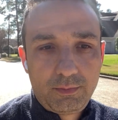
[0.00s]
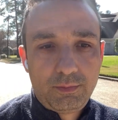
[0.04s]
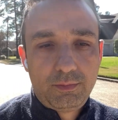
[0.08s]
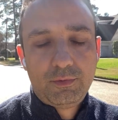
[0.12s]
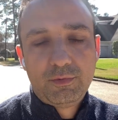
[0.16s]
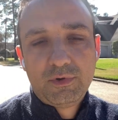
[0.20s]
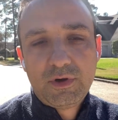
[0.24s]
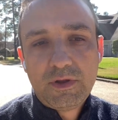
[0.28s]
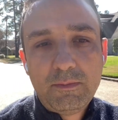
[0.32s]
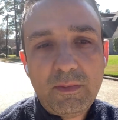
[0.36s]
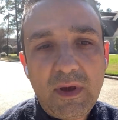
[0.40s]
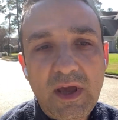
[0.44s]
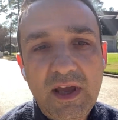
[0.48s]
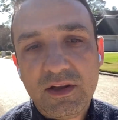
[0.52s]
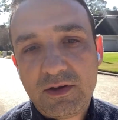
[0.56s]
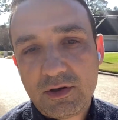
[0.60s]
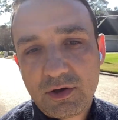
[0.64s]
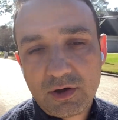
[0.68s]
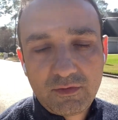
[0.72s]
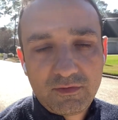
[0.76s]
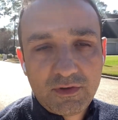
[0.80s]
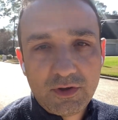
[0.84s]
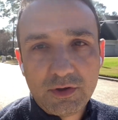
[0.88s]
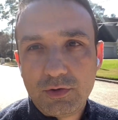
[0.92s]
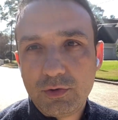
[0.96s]
remainder
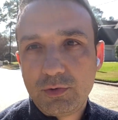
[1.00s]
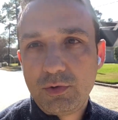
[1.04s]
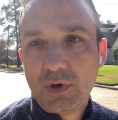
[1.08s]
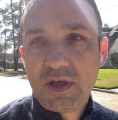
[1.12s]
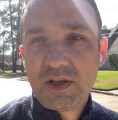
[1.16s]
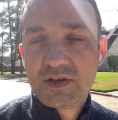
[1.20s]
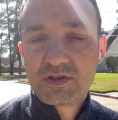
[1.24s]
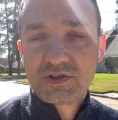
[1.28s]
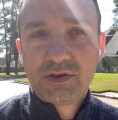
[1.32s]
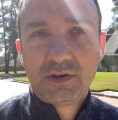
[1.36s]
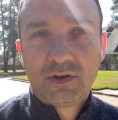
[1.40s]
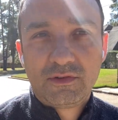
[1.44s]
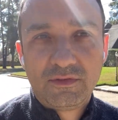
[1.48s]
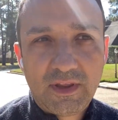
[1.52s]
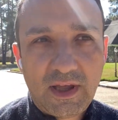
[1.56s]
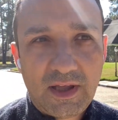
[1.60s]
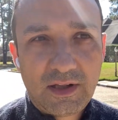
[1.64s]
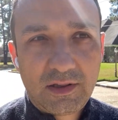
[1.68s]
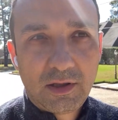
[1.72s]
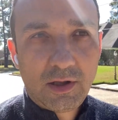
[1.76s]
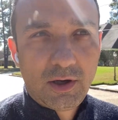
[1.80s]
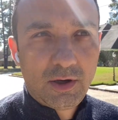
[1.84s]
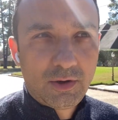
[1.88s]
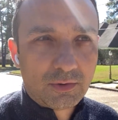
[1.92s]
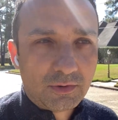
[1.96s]
of the duration of that
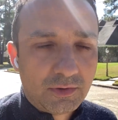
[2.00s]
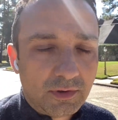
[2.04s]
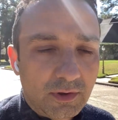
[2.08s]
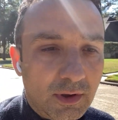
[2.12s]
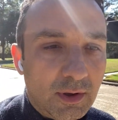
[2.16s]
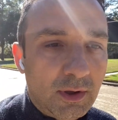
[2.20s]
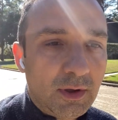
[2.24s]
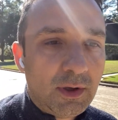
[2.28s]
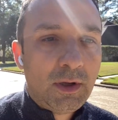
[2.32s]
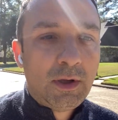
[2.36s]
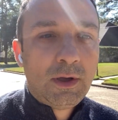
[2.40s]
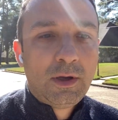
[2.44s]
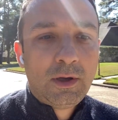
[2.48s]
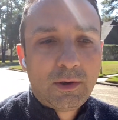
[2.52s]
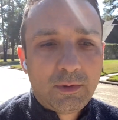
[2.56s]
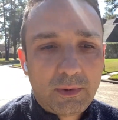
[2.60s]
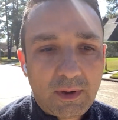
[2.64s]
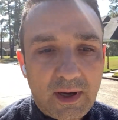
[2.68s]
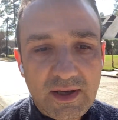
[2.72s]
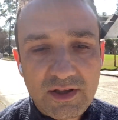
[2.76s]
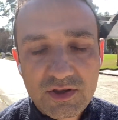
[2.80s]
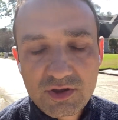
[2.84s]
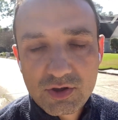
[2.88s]
loan, right?